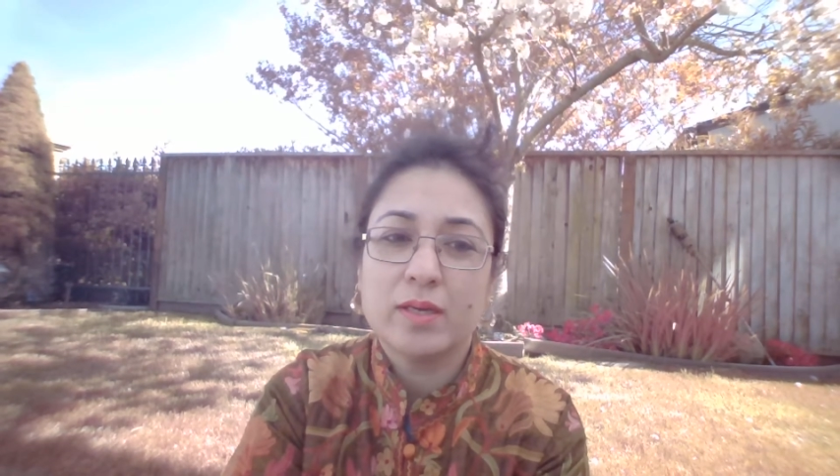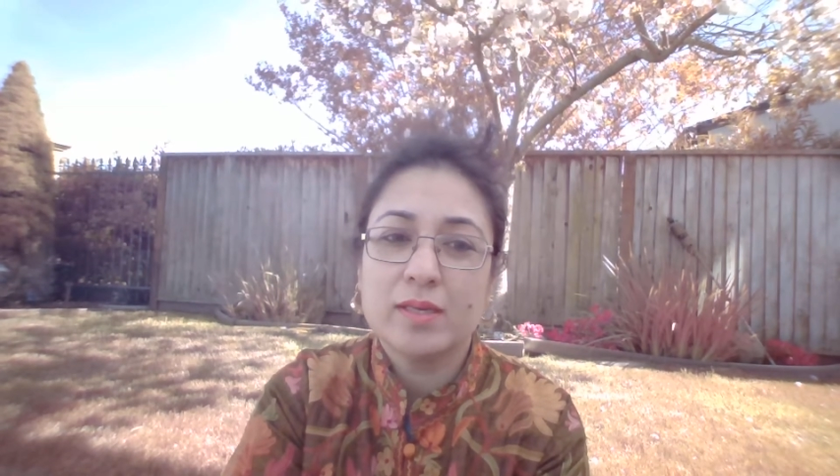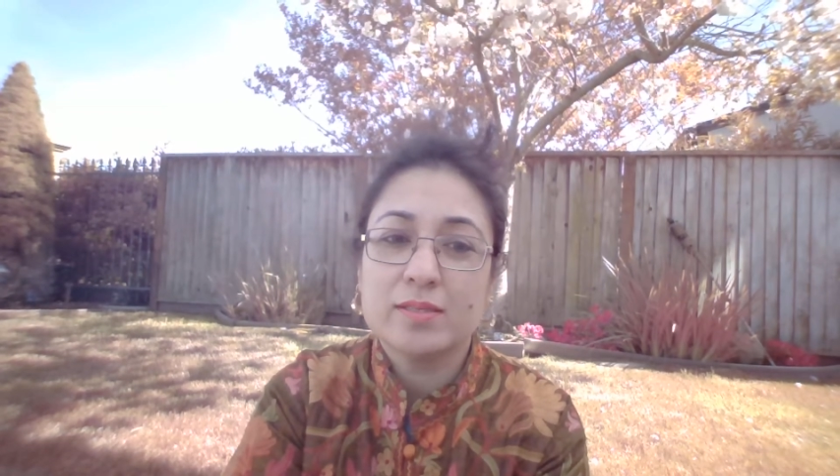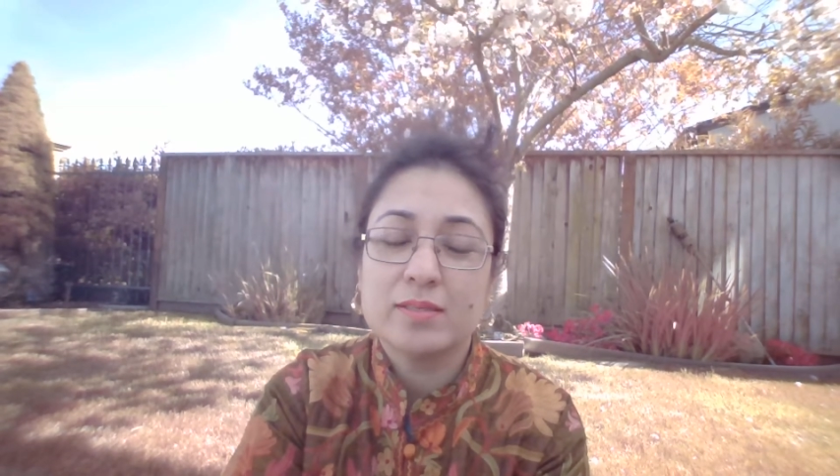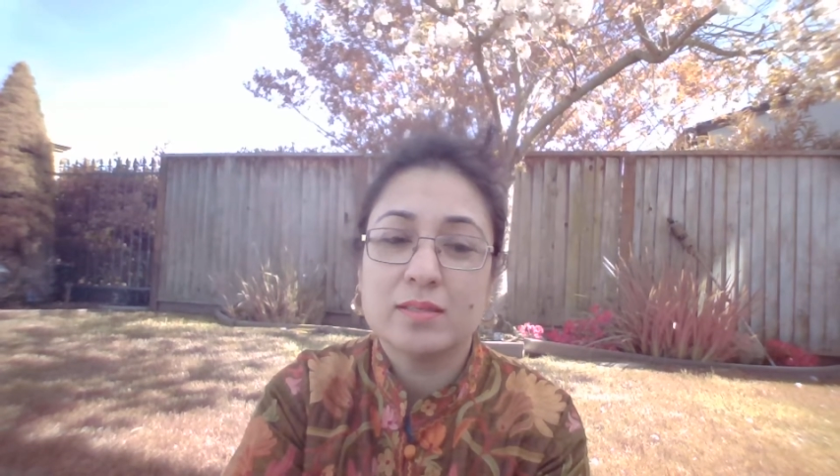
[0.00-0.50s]

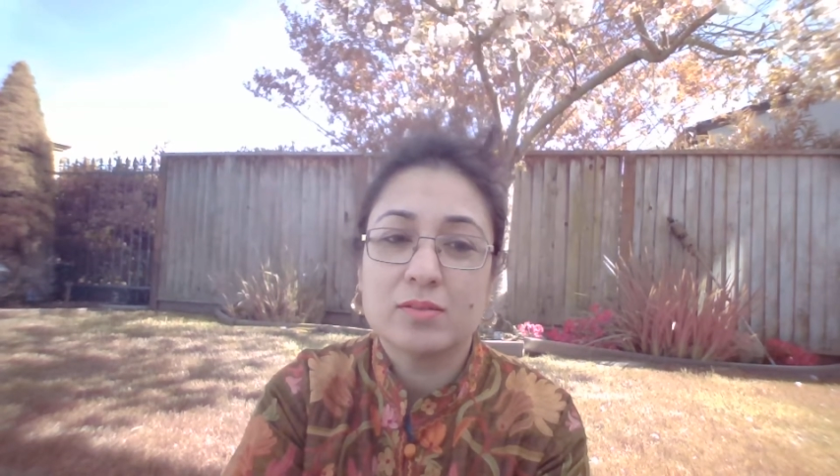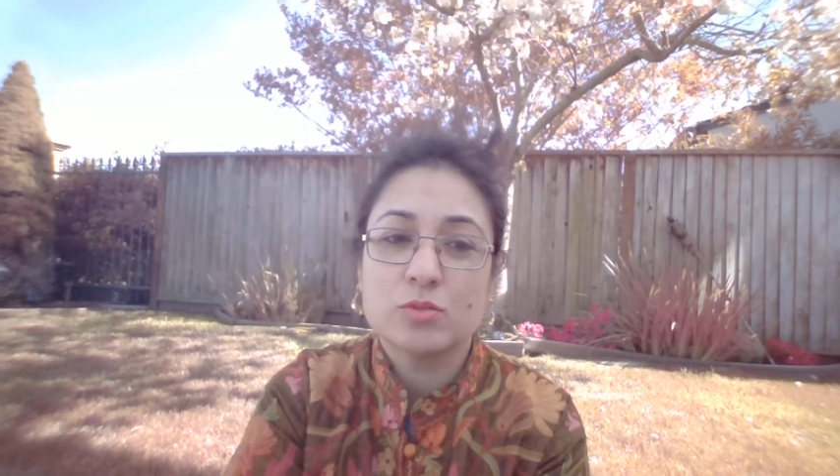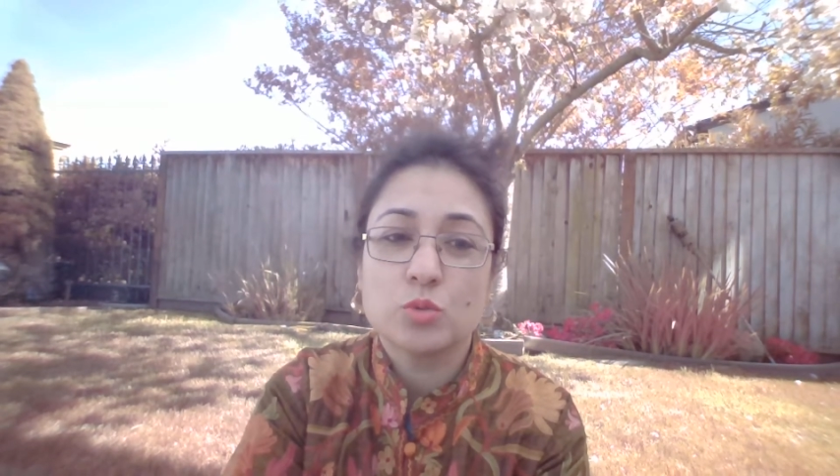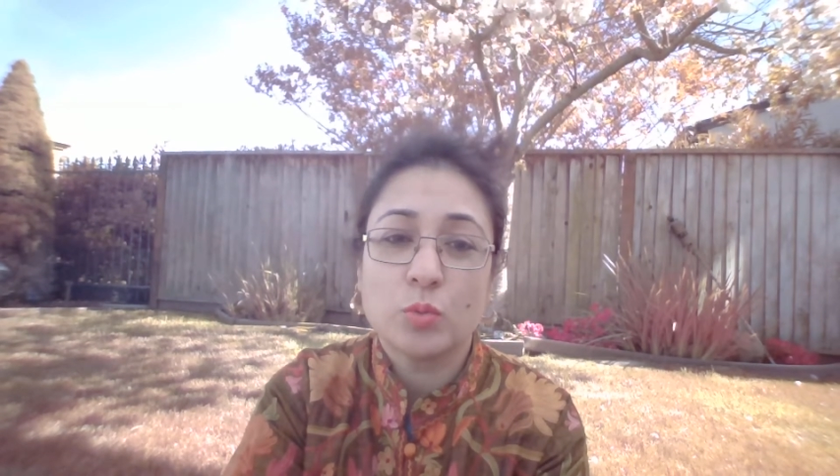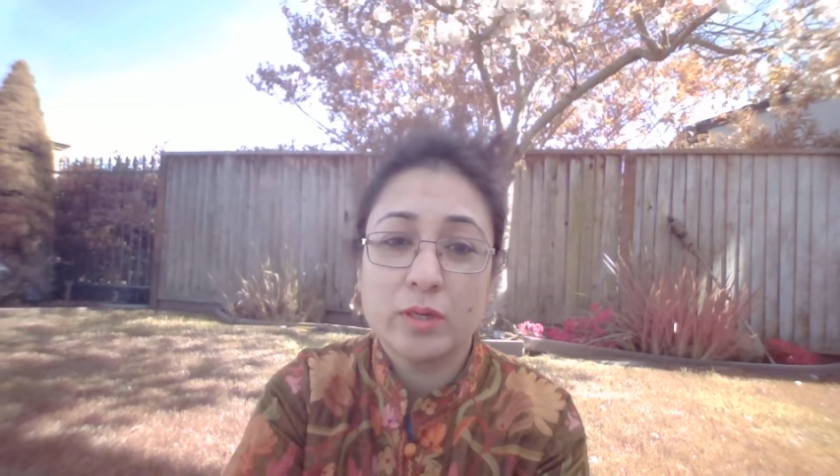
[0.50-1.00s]
is the
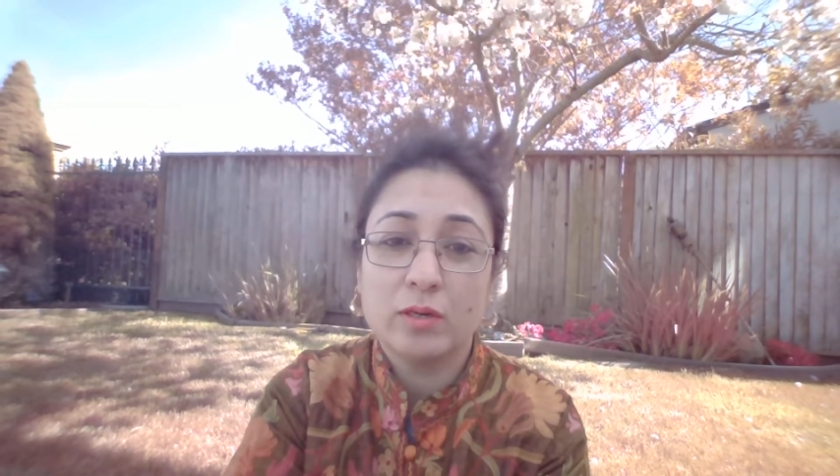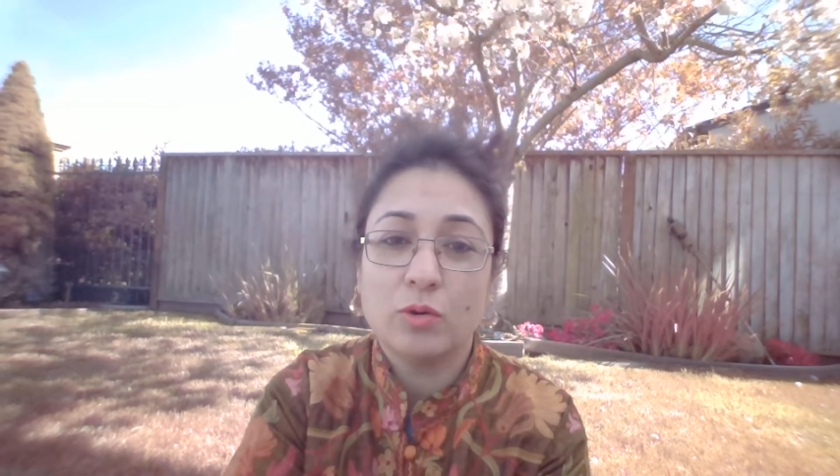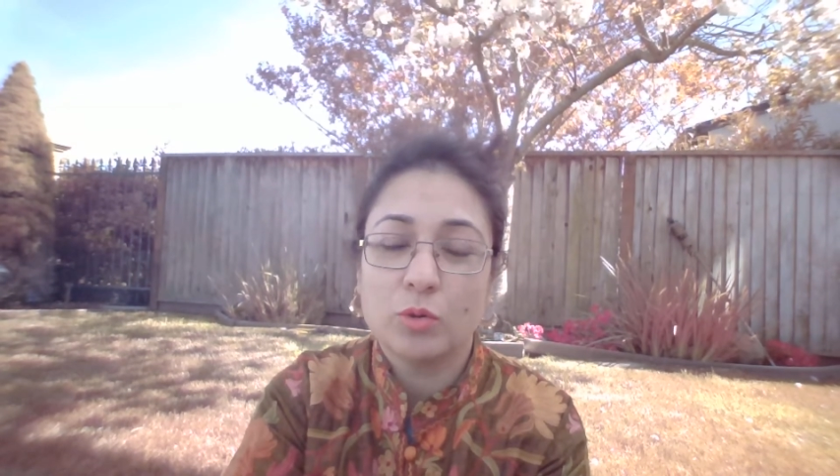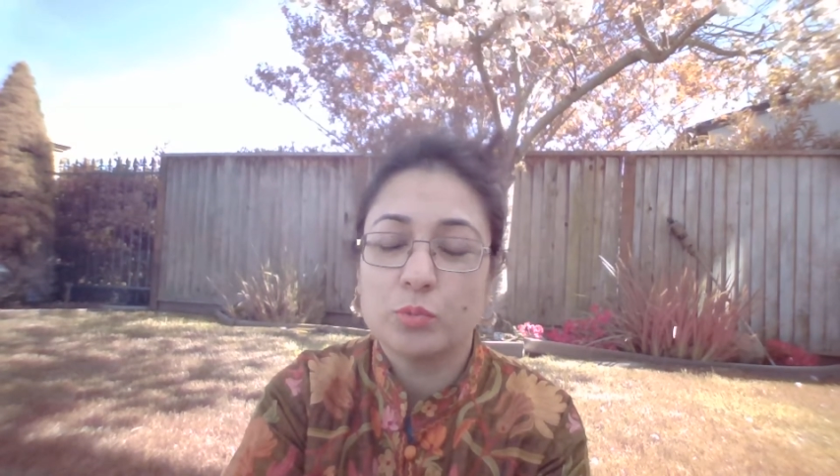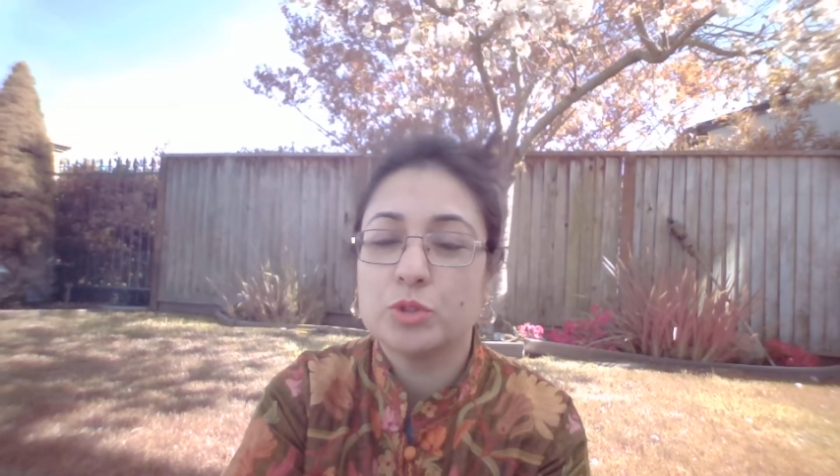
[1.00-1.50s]
Swarg Lok,